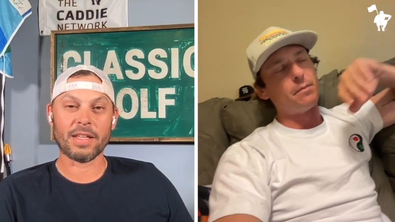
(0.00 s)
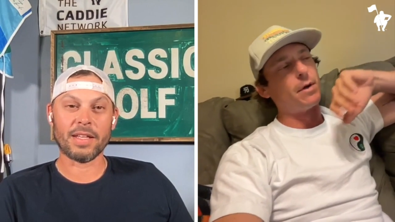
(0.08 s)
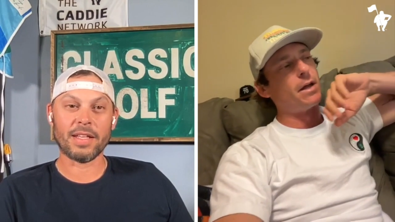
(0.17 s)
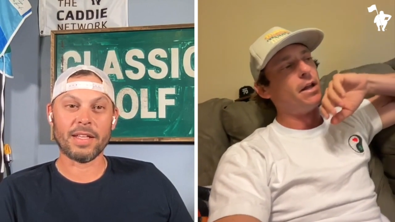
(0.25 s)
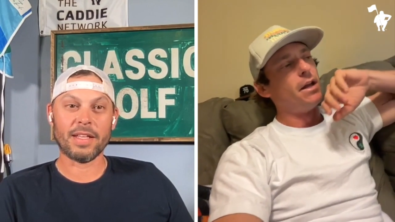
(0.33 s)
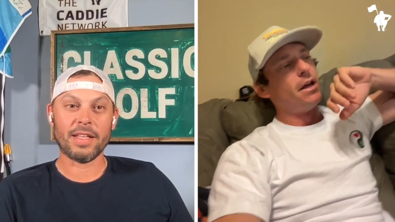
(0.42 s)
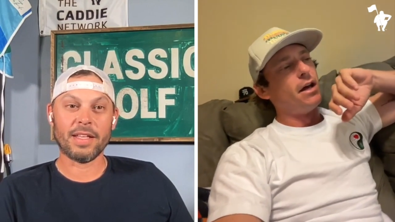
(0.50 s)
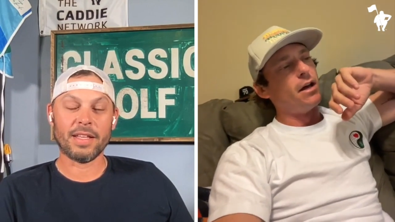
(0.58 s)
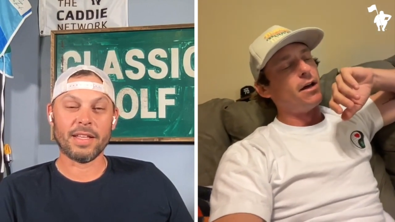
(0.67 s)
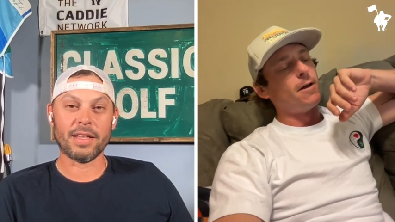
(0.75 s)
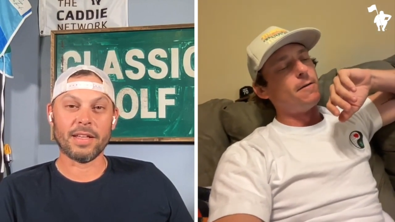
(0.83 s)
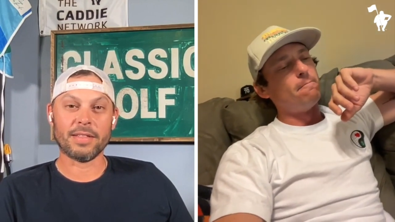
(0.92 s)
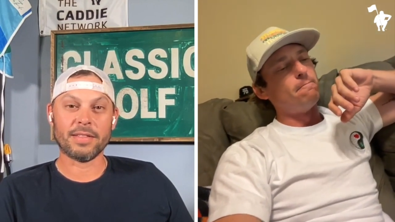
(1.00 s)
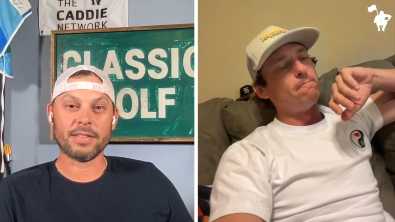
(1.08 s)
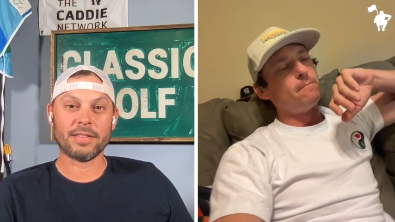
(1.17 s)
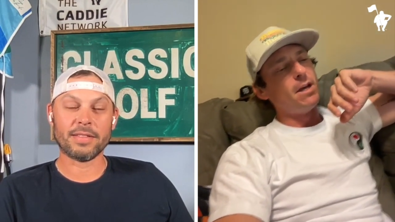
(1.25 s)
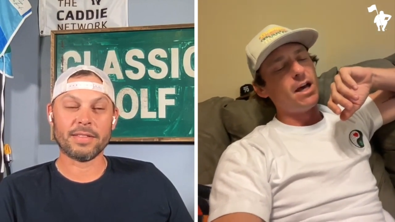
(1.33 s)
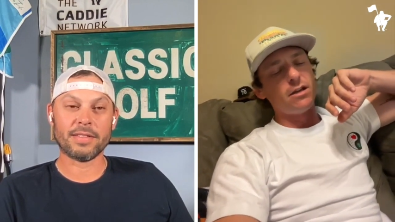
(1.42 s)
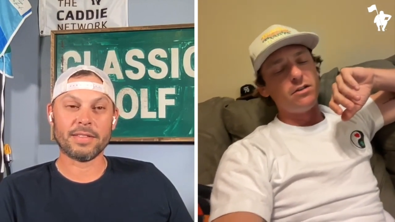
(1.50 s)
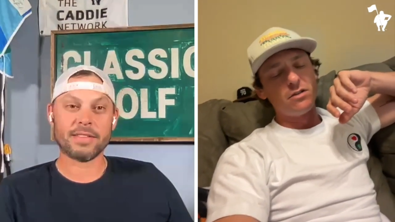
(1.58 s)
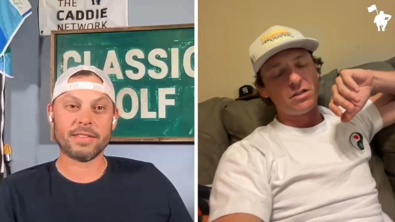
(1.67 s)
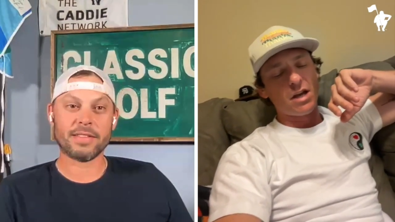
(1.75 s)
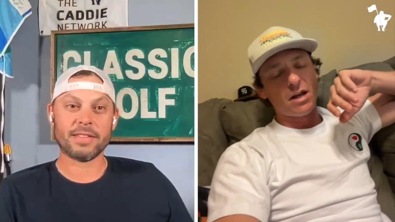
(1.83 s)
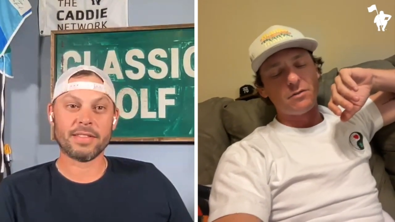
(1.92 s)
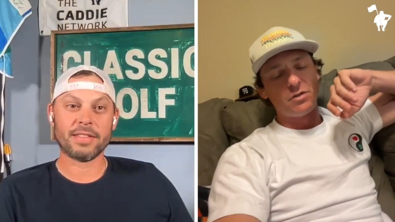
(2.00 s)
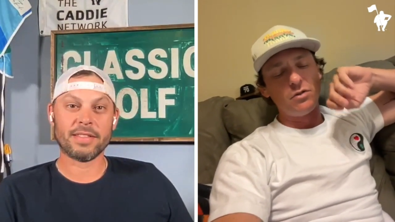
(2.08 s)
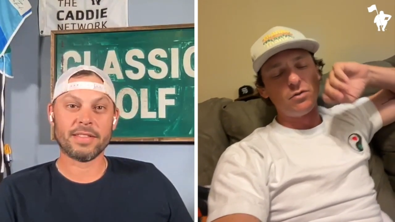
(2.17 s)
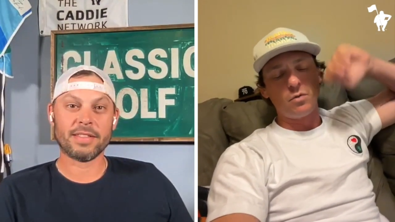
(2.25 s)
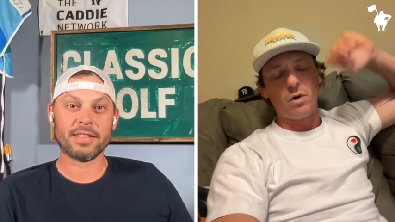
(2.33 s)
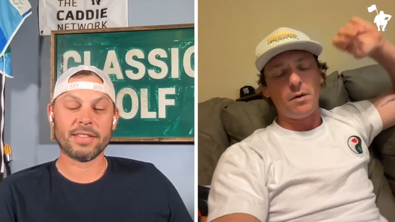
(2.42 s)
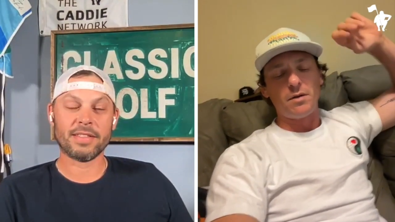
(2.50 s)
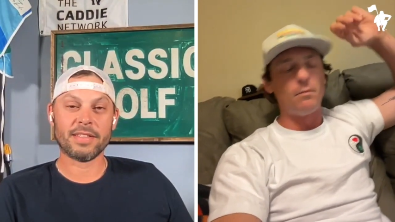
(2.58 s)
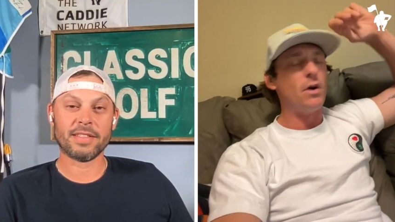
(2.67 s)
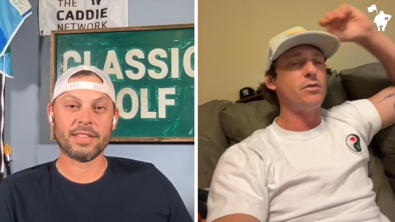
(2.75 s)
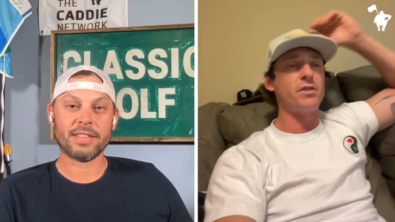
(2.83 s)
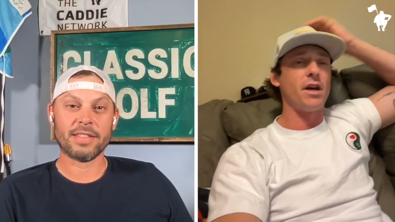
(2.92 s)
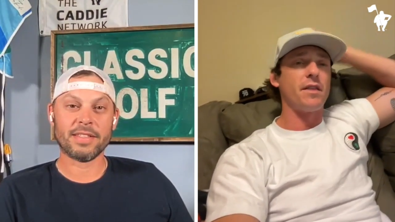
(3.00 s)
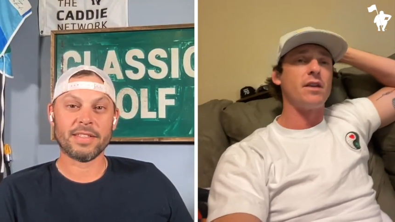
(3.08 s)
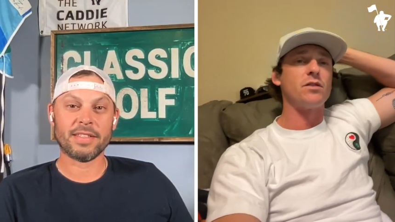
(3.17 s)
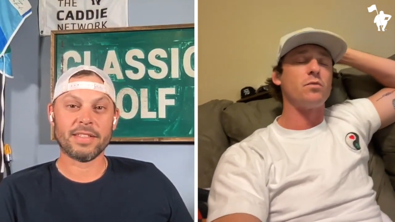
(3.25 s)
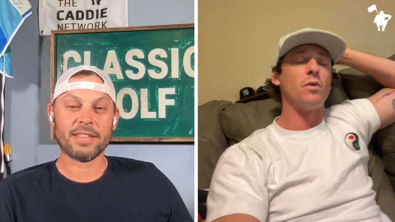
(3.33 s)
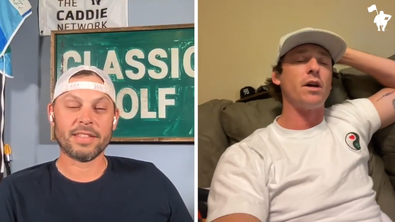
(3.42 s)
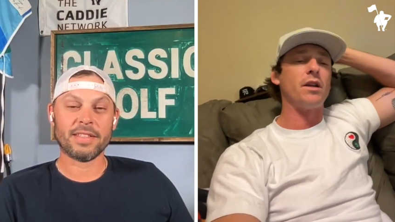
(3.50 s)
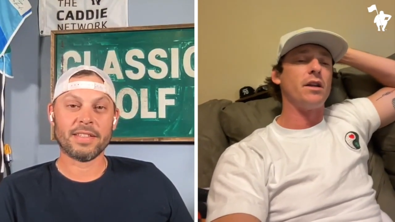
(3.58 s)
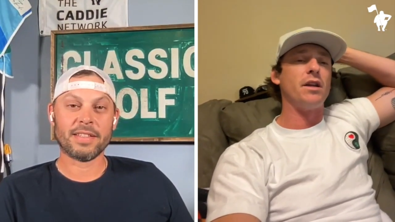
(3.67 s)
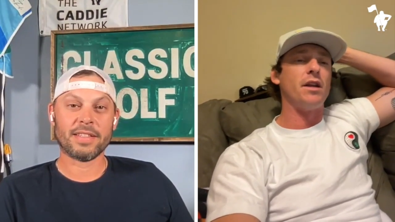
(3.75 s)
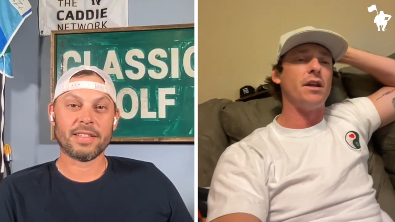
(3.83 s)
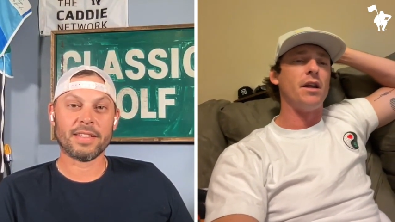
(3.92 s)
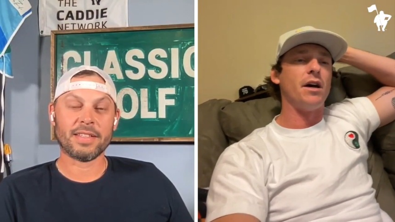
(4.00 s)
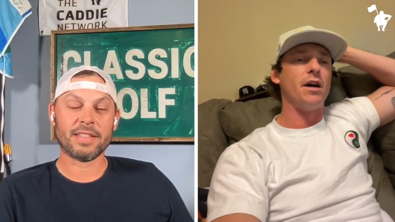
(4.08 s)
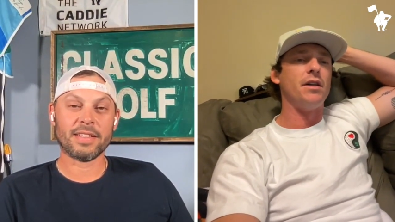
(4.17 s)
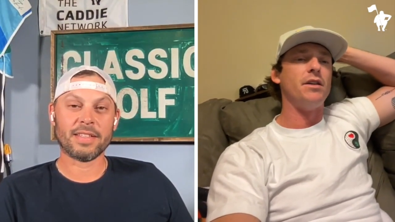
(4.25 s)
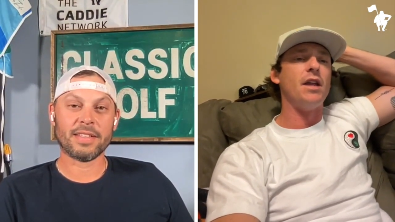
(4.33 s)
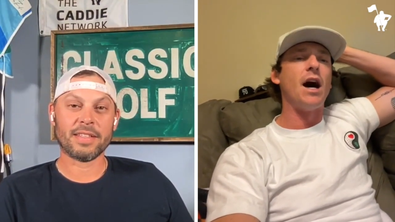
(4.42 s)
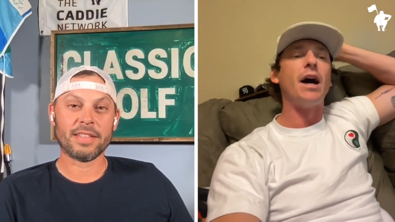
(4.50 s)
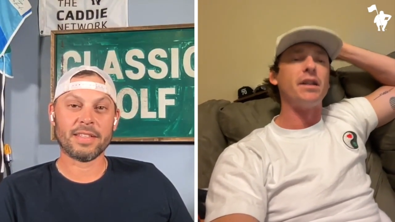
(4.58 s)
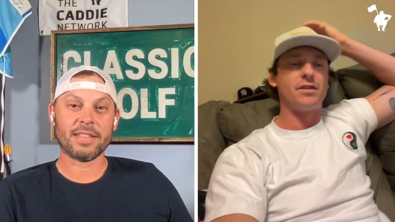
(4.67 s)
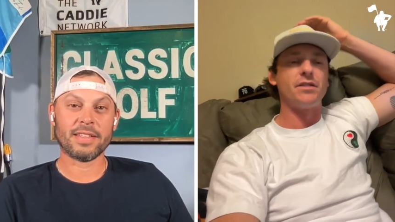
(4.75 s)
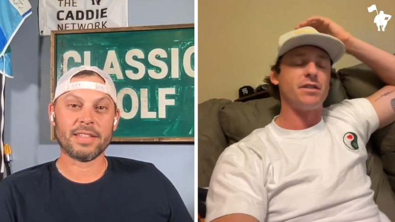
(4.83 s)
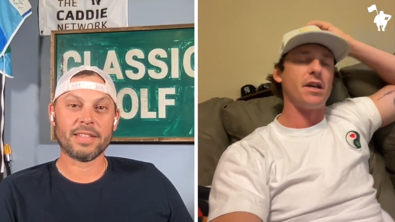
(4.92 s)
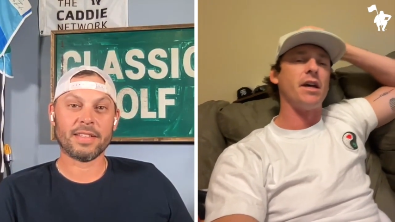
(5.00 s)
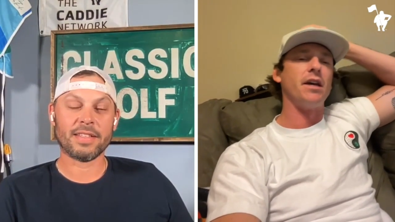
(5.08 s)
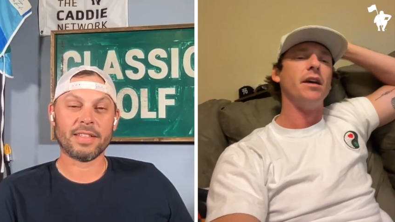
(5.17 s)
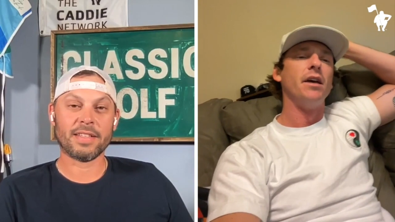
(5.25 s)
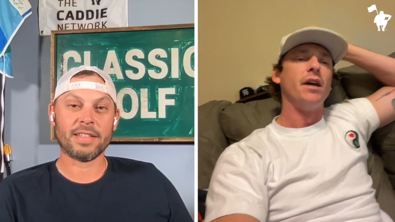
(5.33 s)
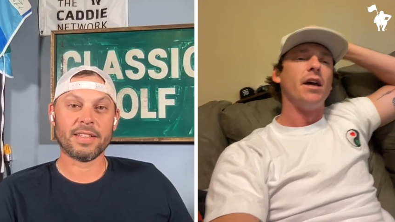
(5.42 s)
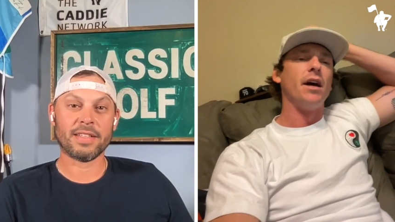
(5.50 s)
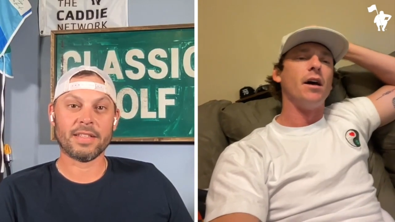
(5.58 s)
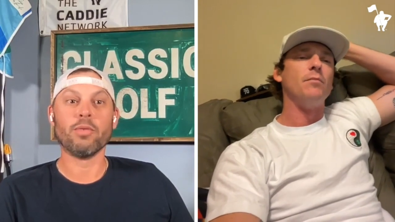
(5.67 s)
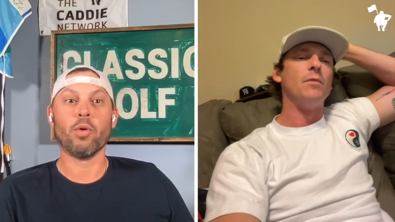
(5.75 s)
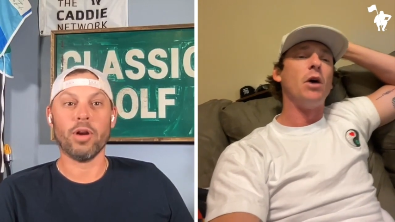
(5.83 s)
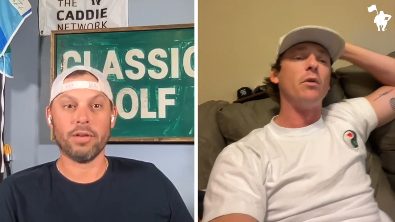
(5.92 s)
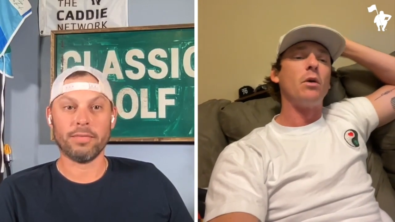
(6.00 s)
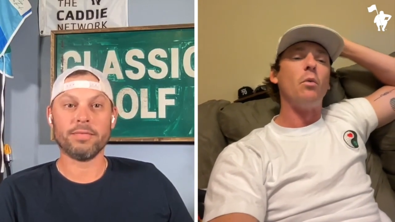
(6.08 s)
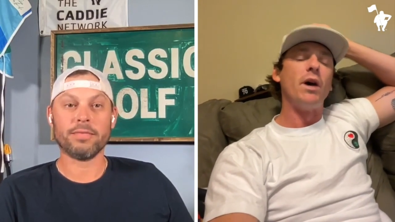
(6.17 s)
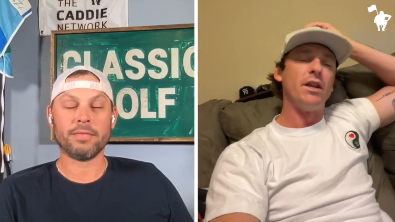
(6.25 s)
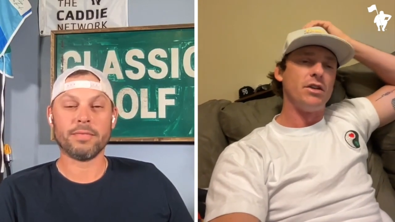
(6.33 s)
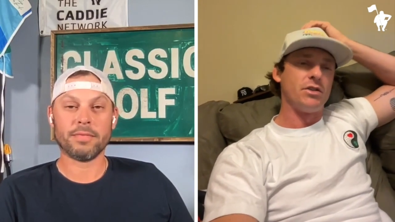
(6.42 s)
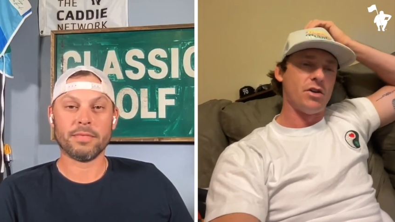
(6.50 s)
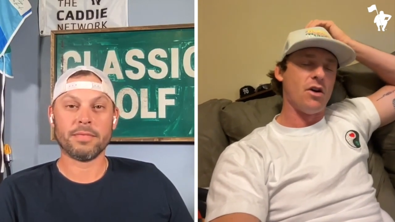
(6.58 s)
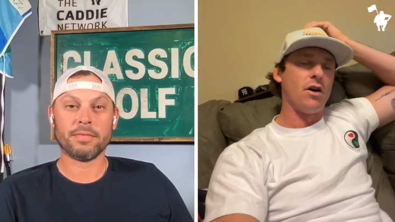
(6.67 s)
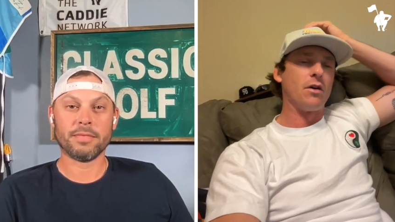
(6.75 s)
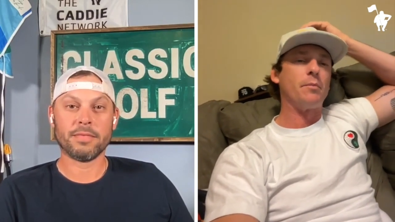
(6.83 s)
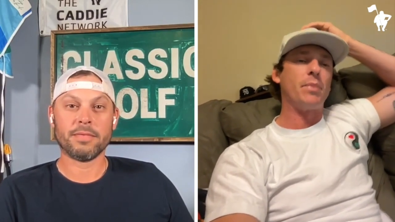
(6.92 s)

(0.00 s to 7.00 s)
Speaker 1: but um, yeah, you just got to choose what. mostly, I think it's what uh, not to say, um, knowing when to talk,